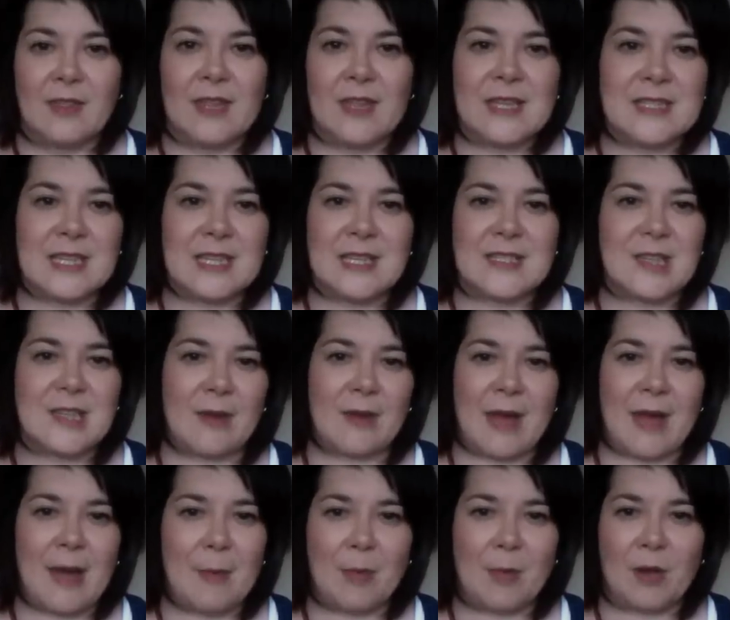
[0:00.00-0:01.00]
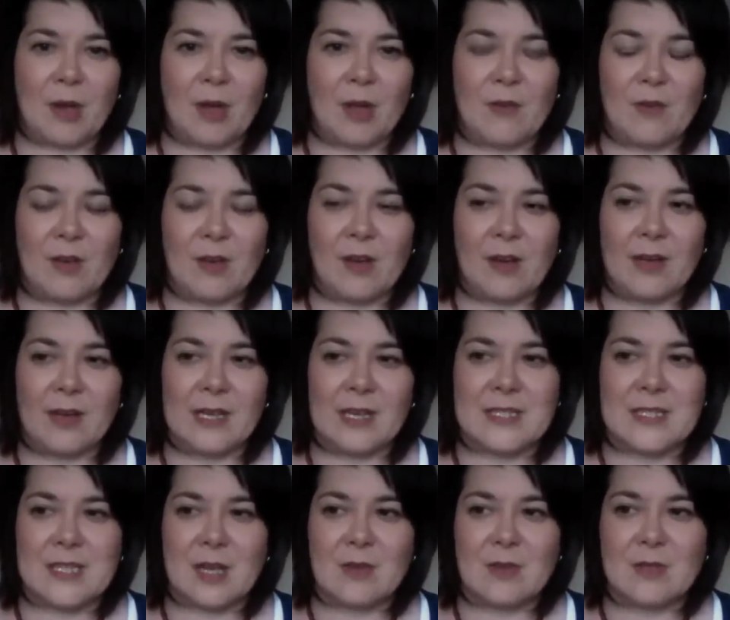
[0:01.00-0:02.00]
these things don't happen
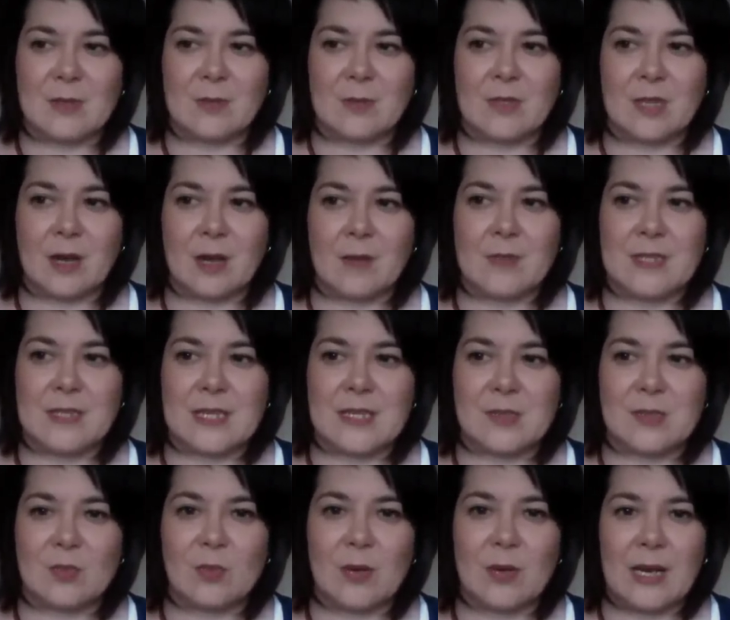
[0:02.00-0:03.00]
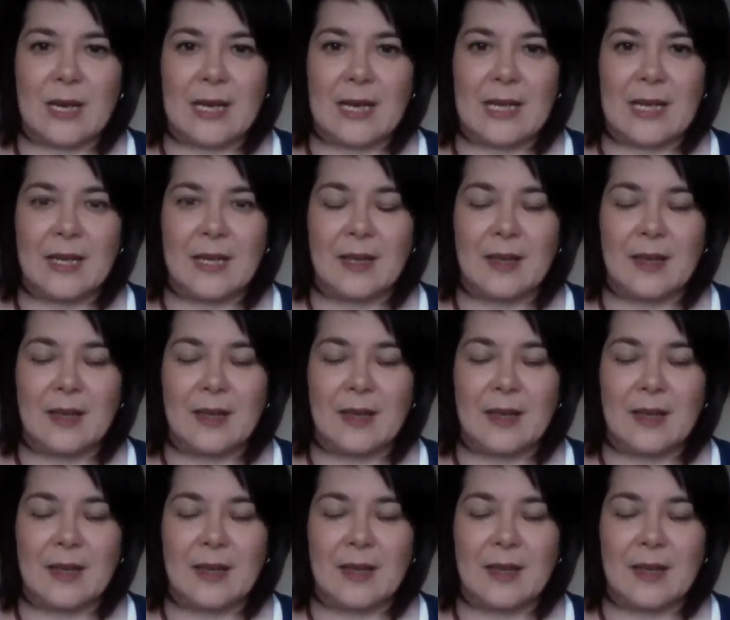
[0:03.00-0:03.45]
overnight, so sometimes it's really,